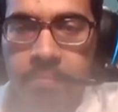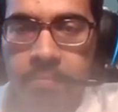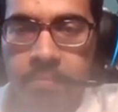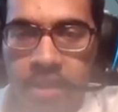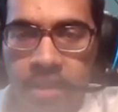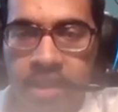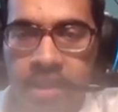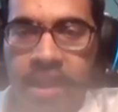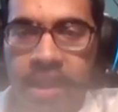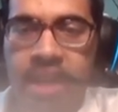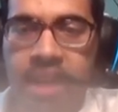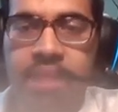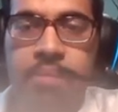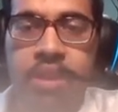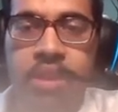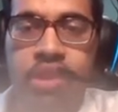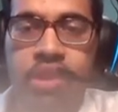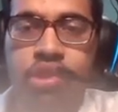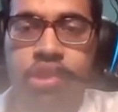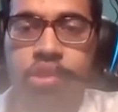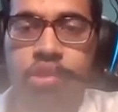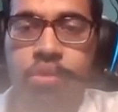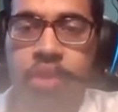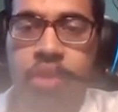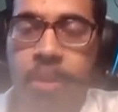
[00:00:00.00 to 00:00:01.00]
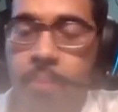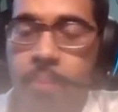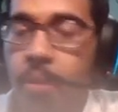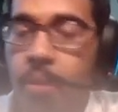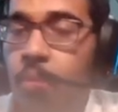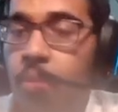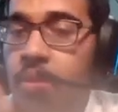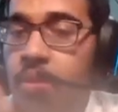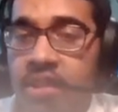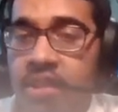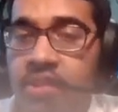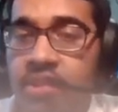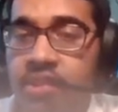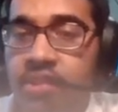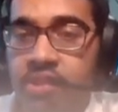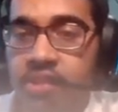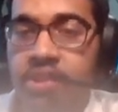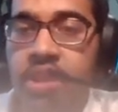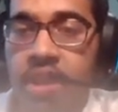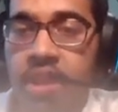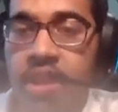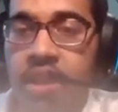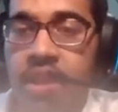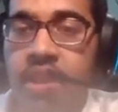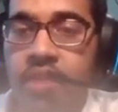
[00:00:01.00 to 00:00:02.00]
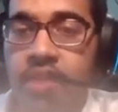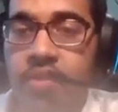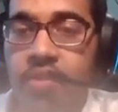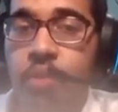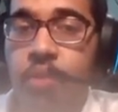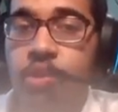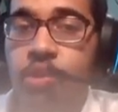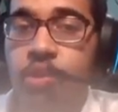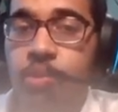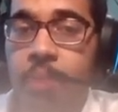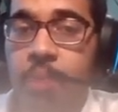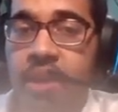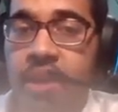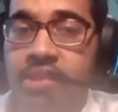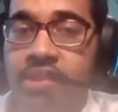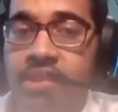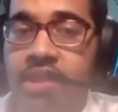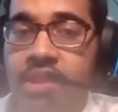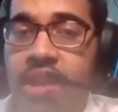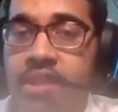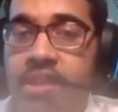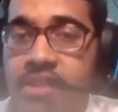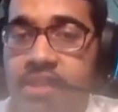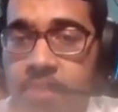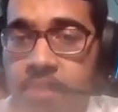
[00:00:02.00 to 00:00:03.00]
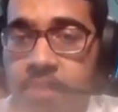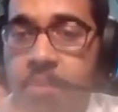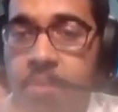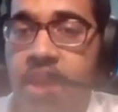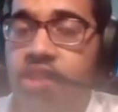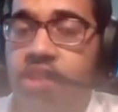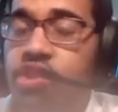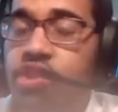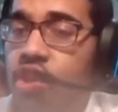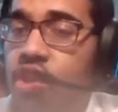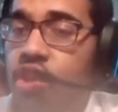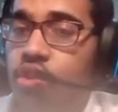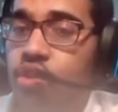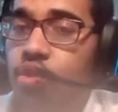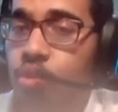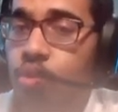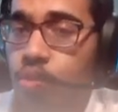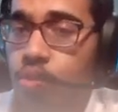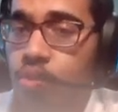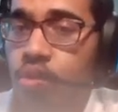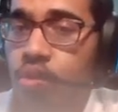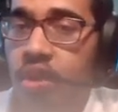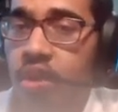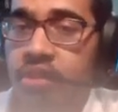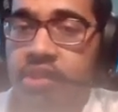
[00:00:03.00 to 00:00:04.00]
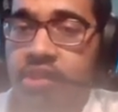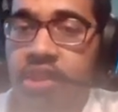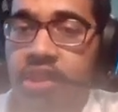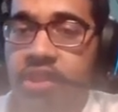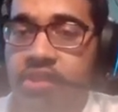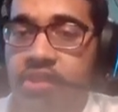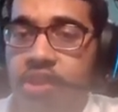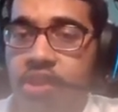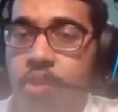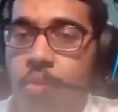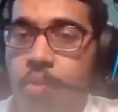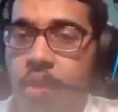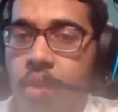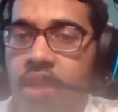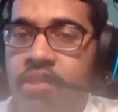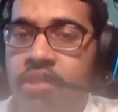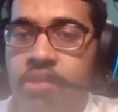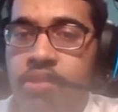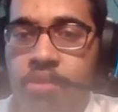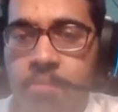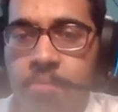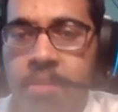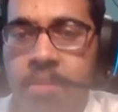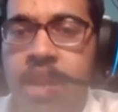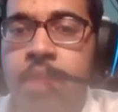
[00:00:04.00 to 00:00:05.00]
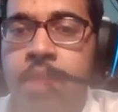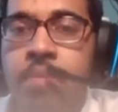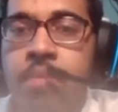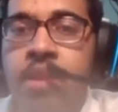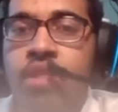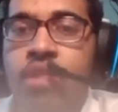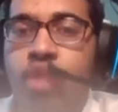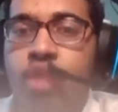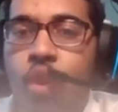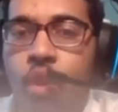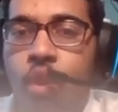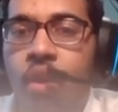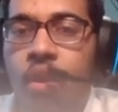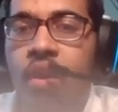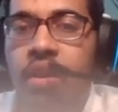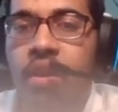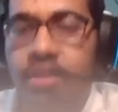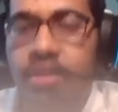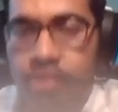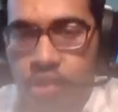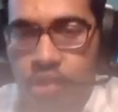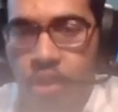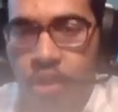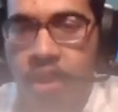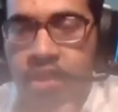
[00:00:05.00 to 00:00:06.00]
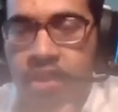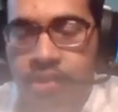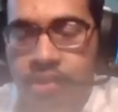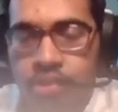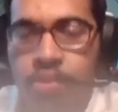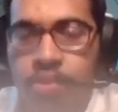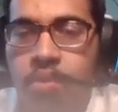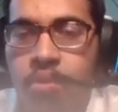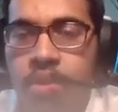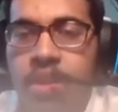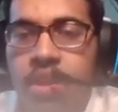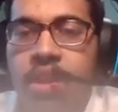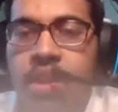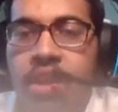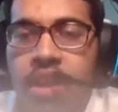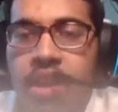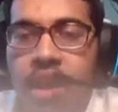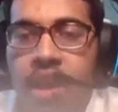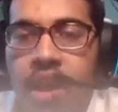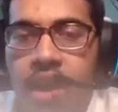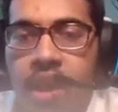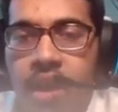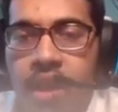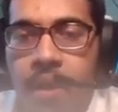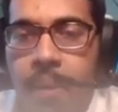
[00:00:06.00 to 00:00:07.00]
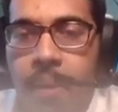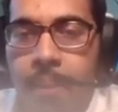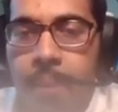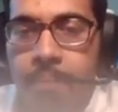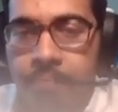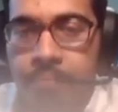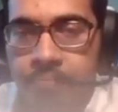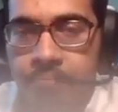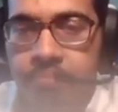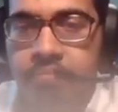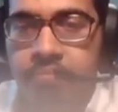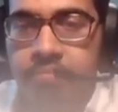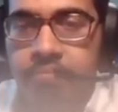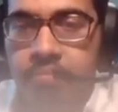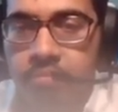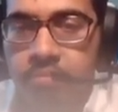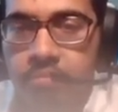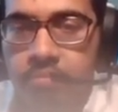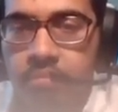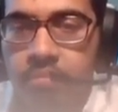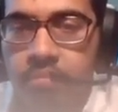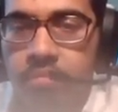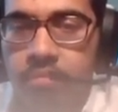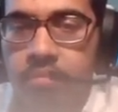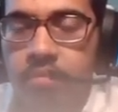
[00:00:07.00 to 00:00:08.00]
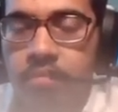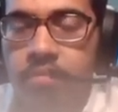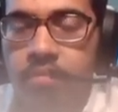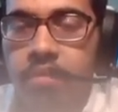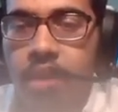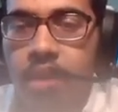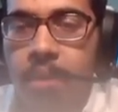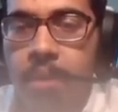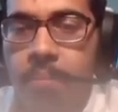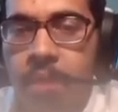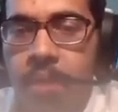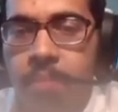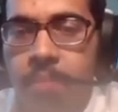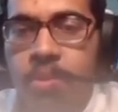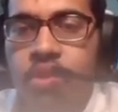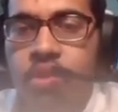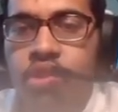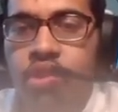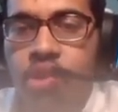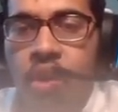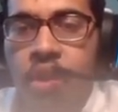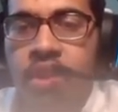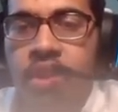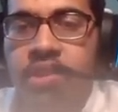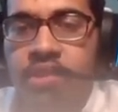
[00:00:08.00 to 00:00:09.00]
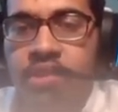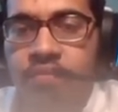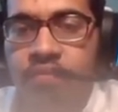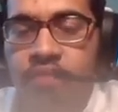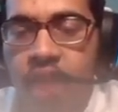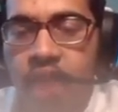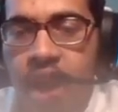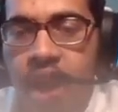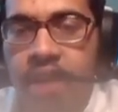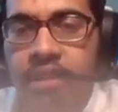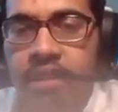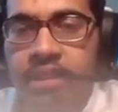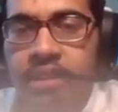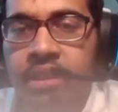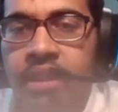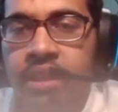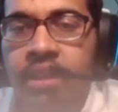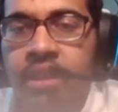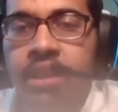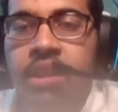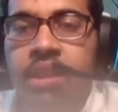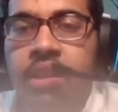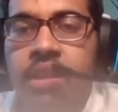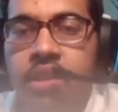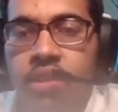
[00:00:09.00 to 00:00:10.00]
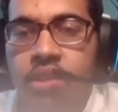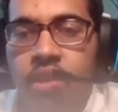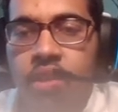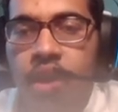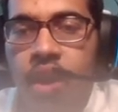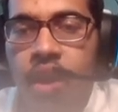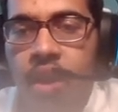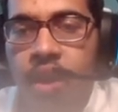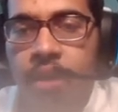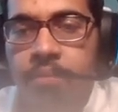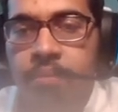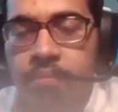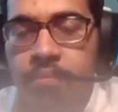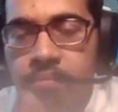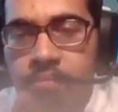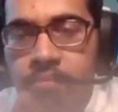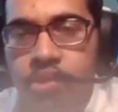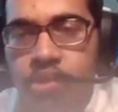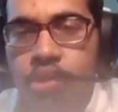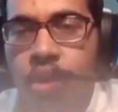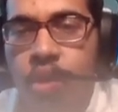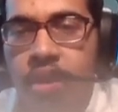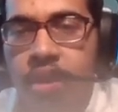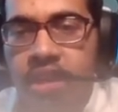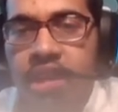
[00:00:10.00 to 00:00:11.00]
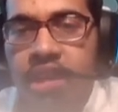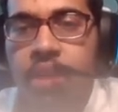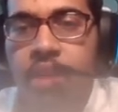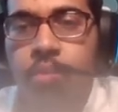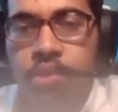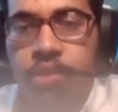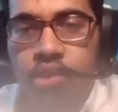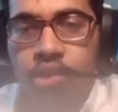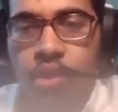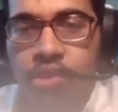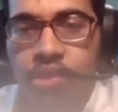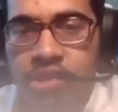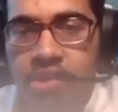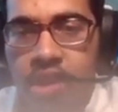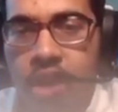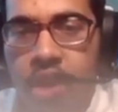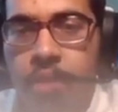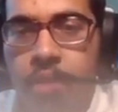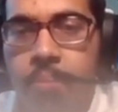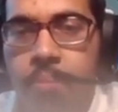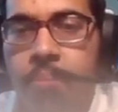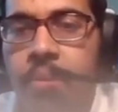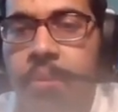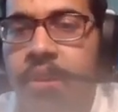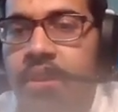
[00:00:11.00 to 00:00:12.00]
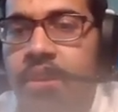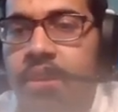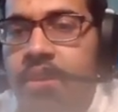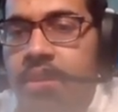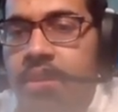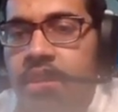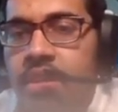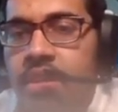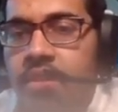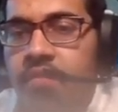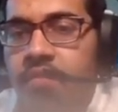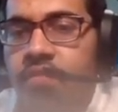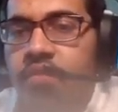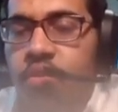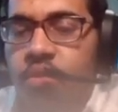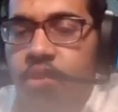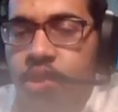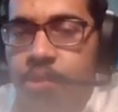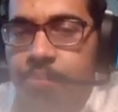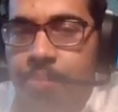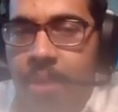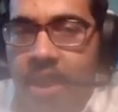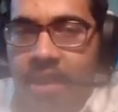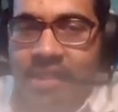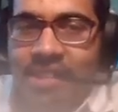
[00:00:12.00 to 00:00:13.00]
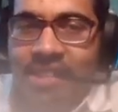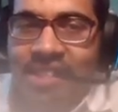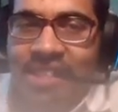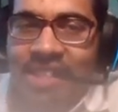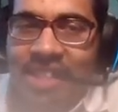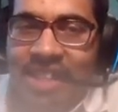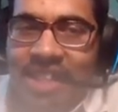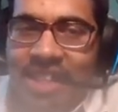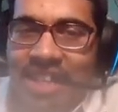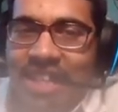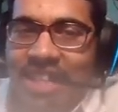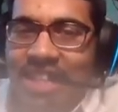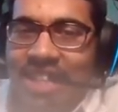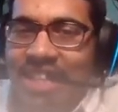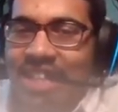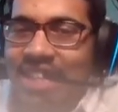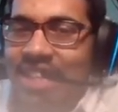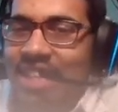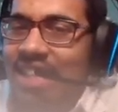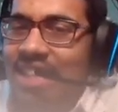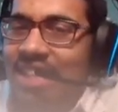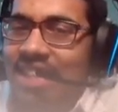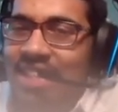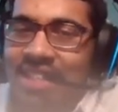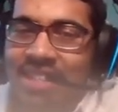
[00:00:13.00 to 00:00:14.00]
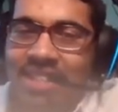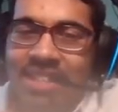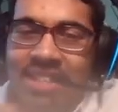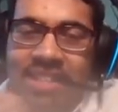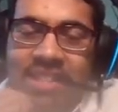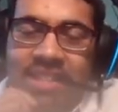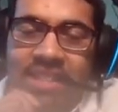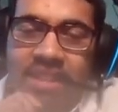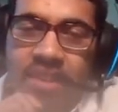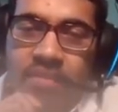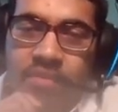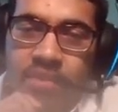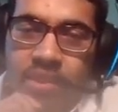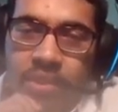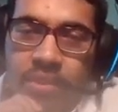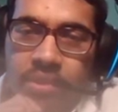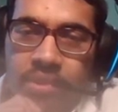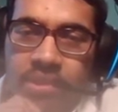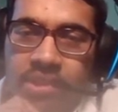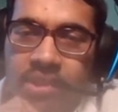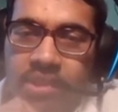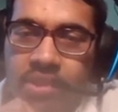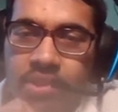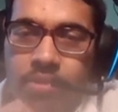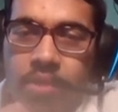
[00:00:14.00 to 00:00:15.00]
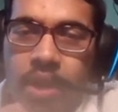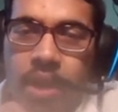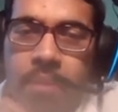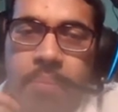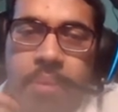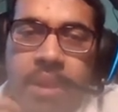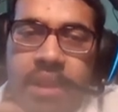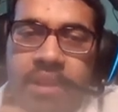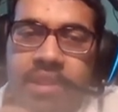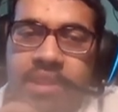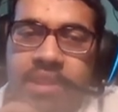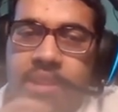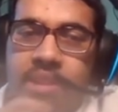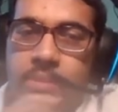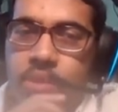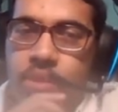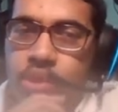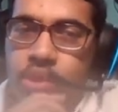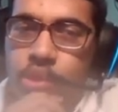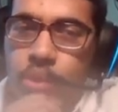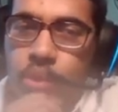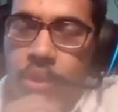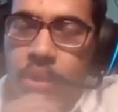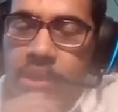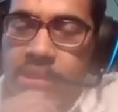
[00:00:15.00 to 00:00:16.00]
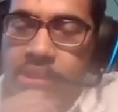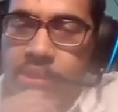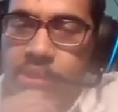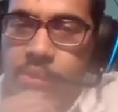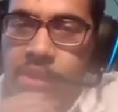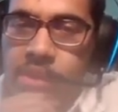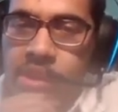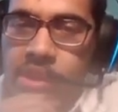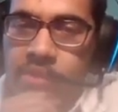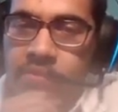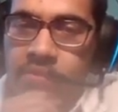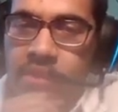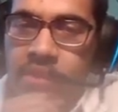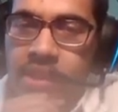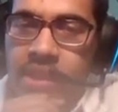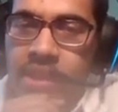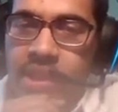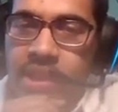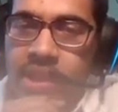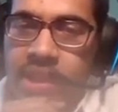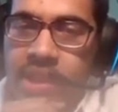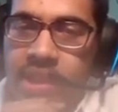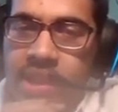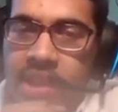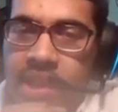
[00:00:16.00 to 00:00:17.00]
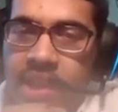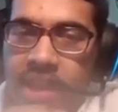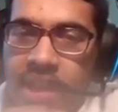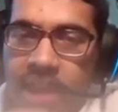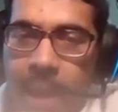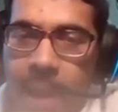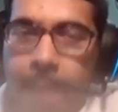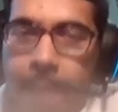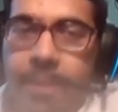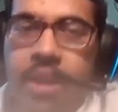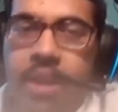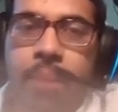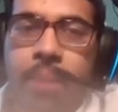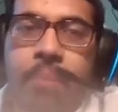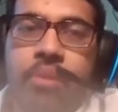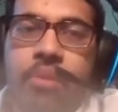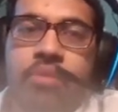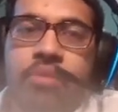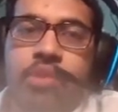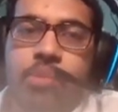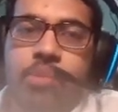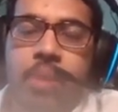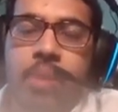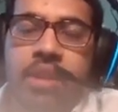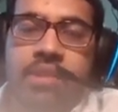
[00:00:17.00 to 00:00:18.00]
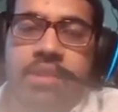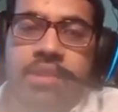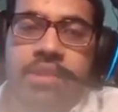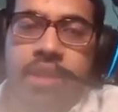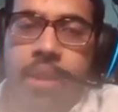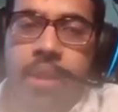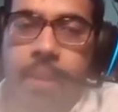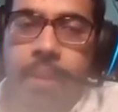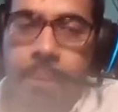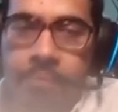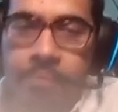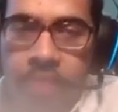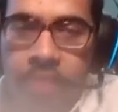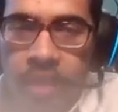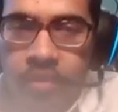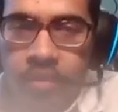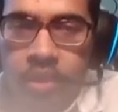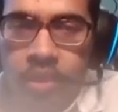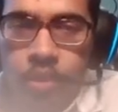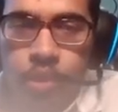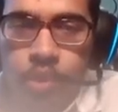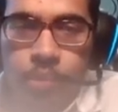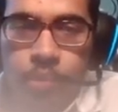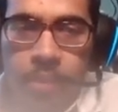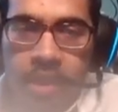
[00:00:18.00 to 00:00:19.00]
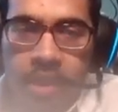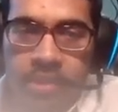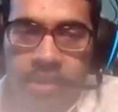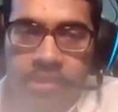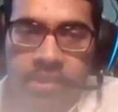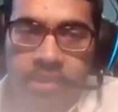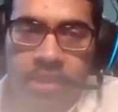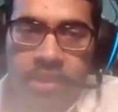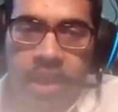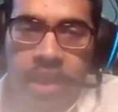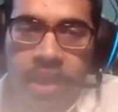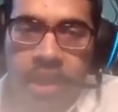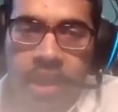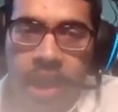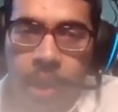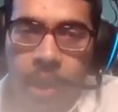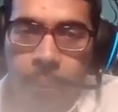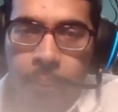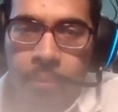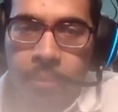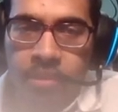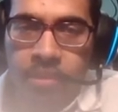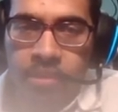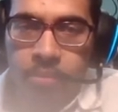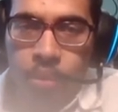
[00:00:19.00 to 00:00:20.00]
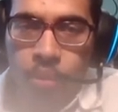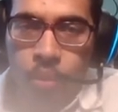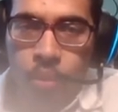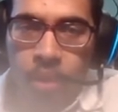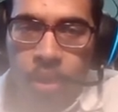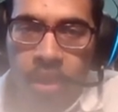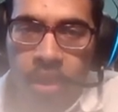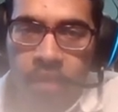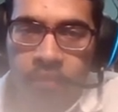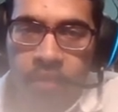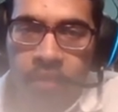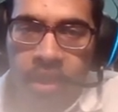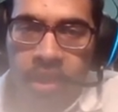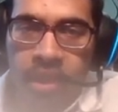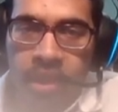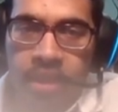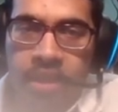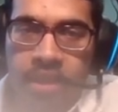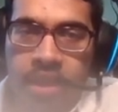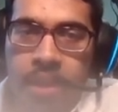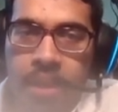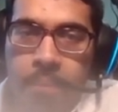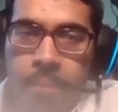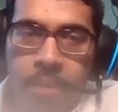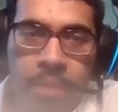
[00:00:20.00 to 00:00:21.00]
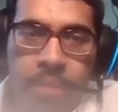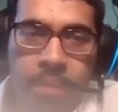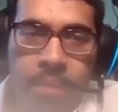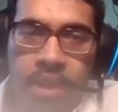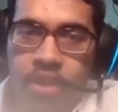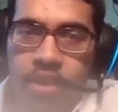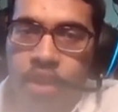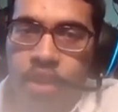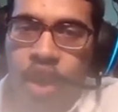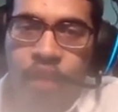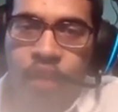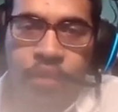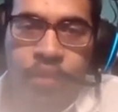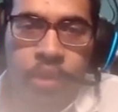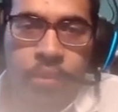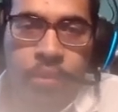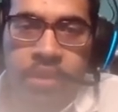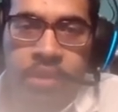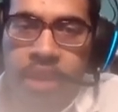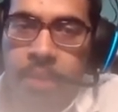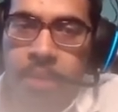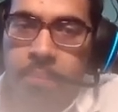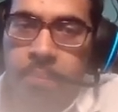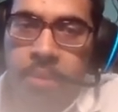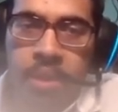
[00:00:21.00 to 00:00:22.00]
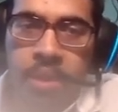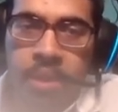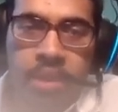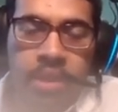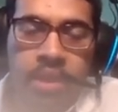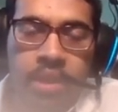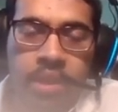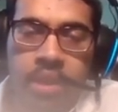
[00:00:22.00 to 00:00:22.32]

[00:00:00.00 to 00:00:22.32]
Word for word: kind of my issue there. But we did see that Uzbekistan did manage to get two draws against Iran. So maybe they're starting to, um, maybe they're starting to finally um, start getting results now. But for Uzbekistan, ah, this is difficult. Do I pick them or Jordan to qualify? I'm gonna put Uzbekistan. I think Uzbekistan. I'll put them to qualify. But am I confident with that pick?